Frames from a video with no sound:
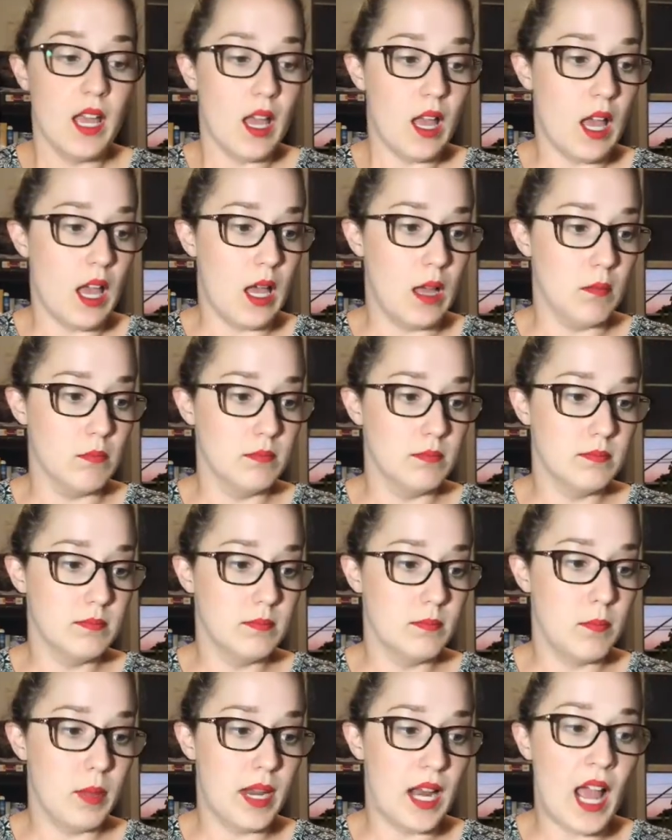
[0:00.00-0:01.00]

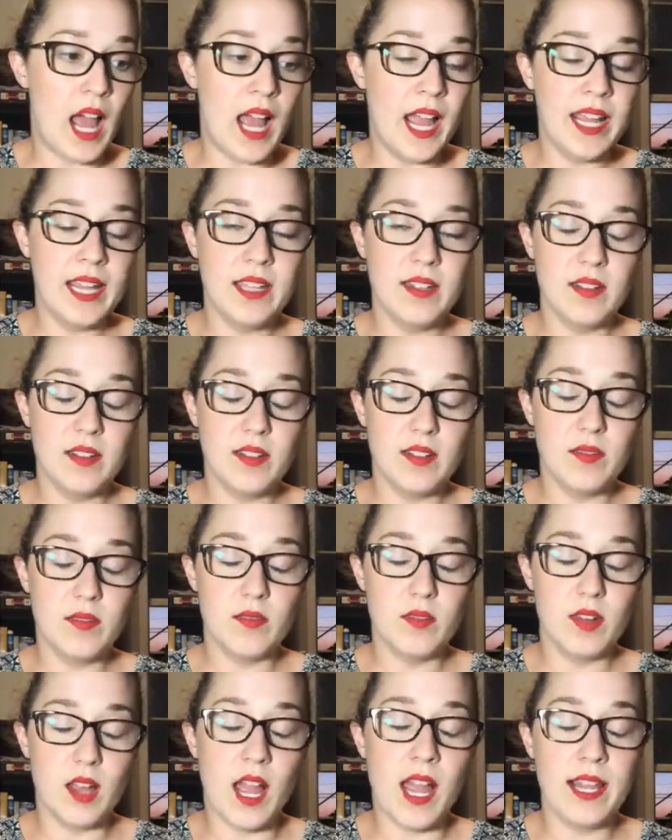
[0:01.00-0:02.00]
But I
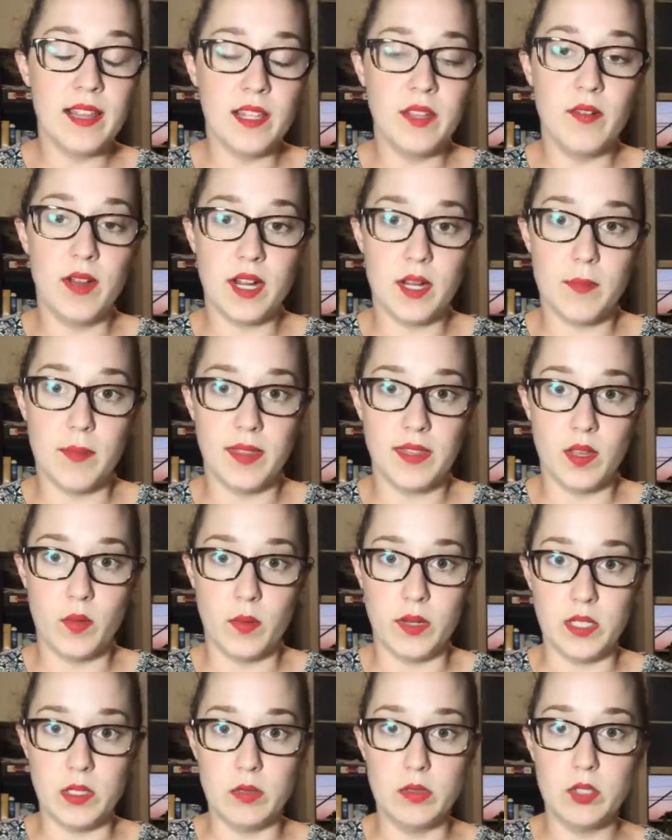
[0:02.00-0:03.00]
highly recommend that
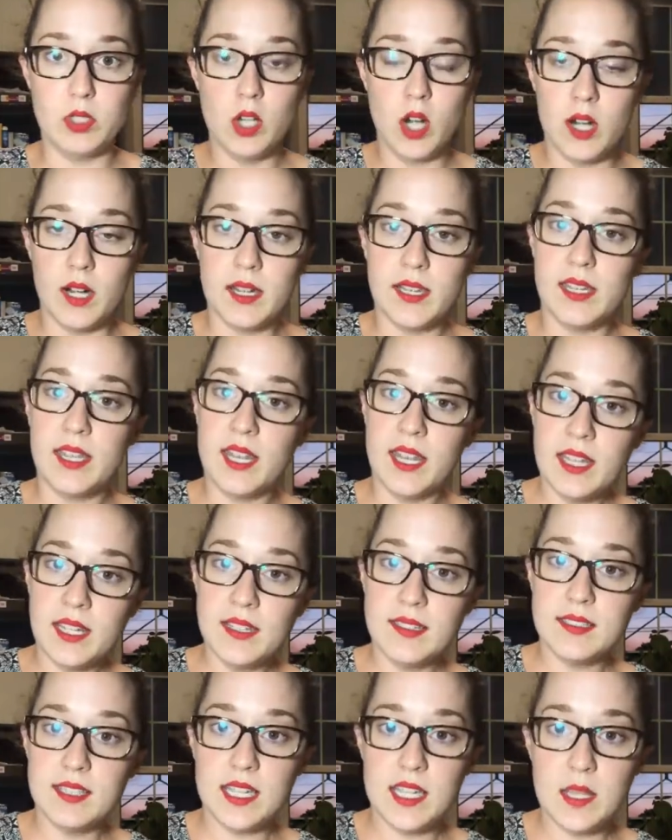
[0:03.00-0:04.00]
when you start getting
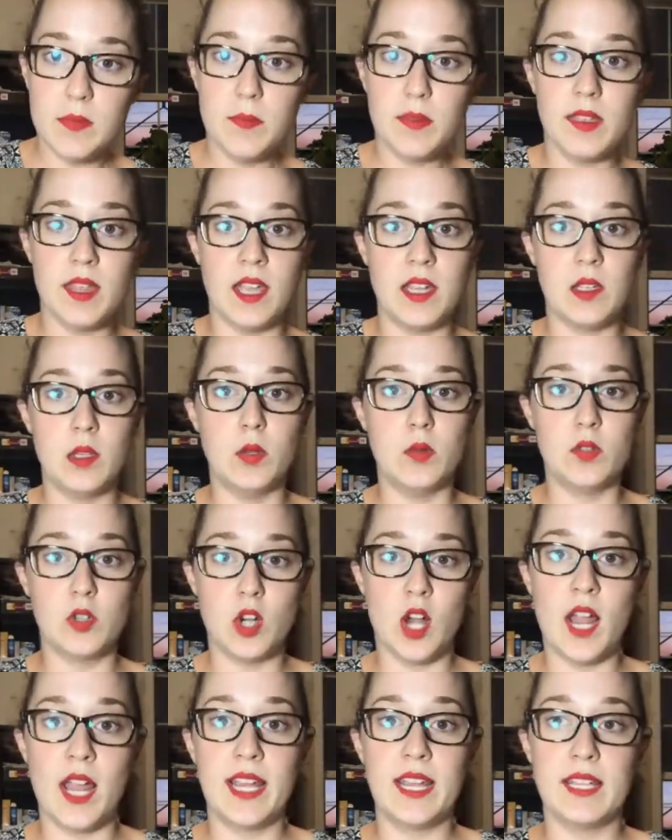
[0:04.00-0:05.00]
a team that you
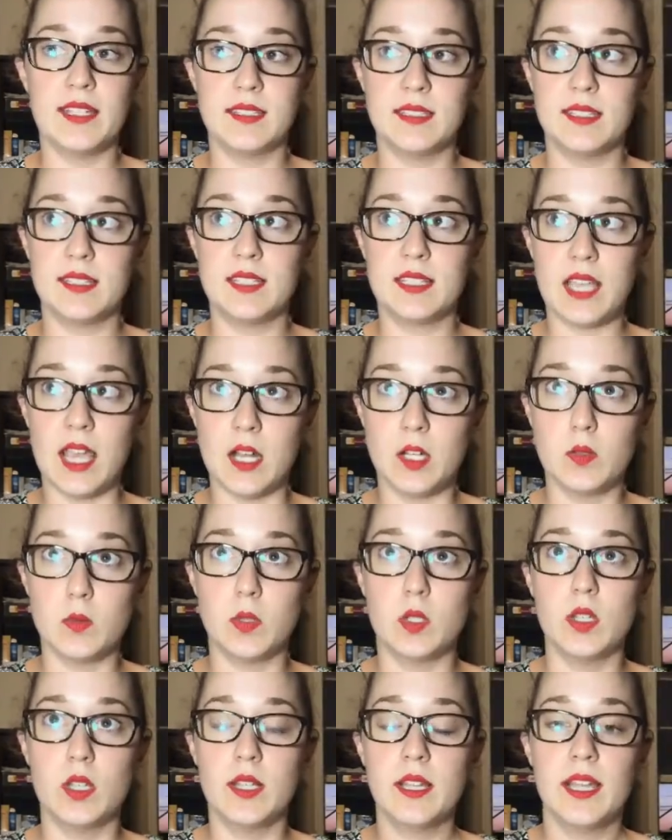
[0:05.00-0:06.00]
try and
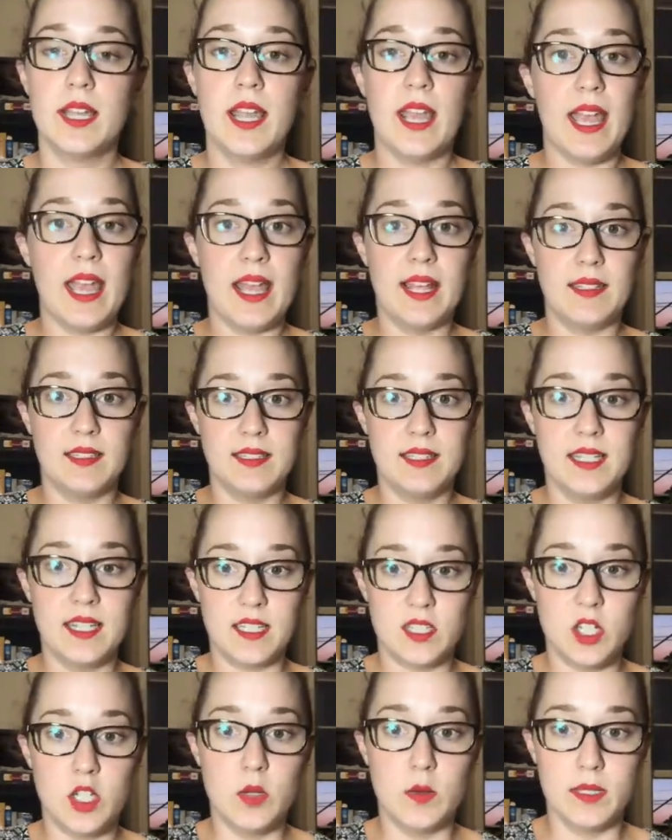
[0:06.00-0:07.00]
schedule and
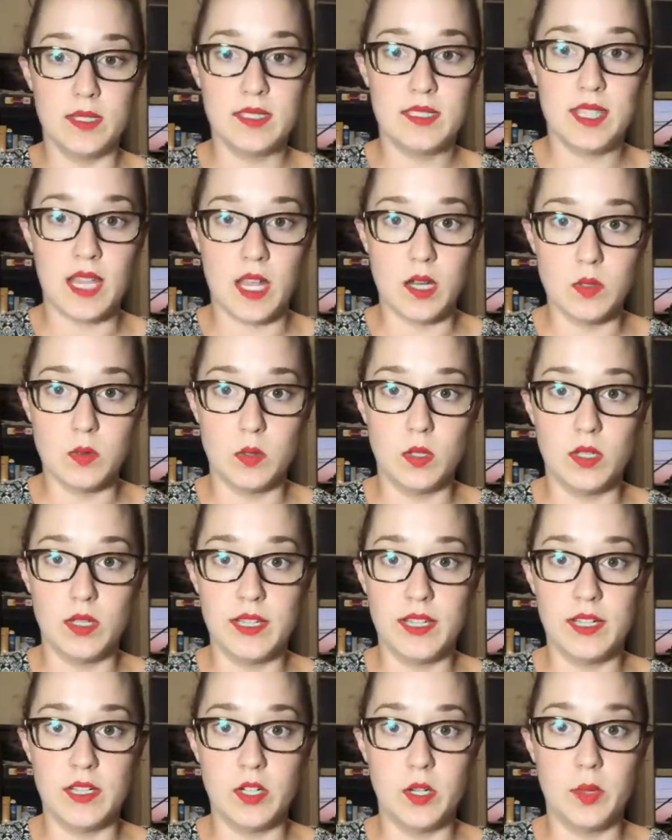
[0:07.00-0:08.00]
stick to a schedule
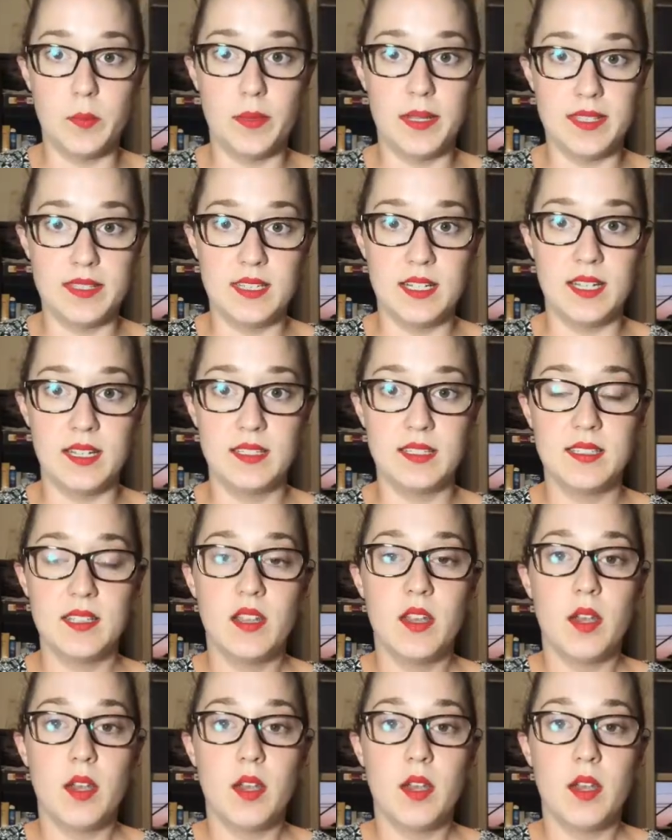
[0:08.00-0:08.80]
in your business